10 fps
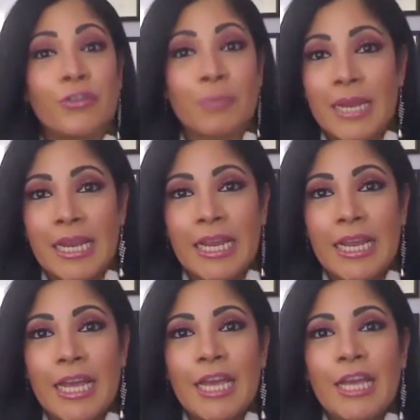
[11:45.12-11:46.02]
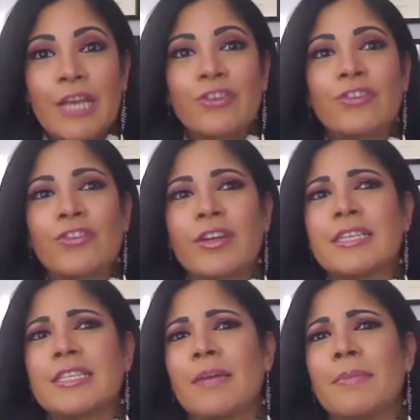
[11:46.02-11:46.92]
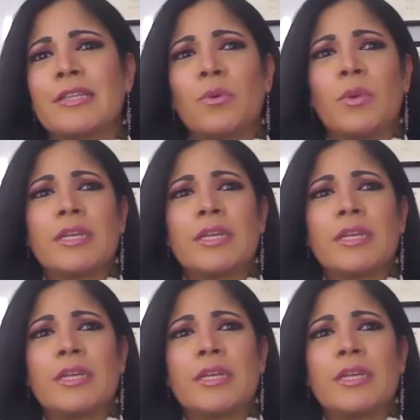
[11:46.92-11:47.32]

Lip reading: me. She tried to tell me it's a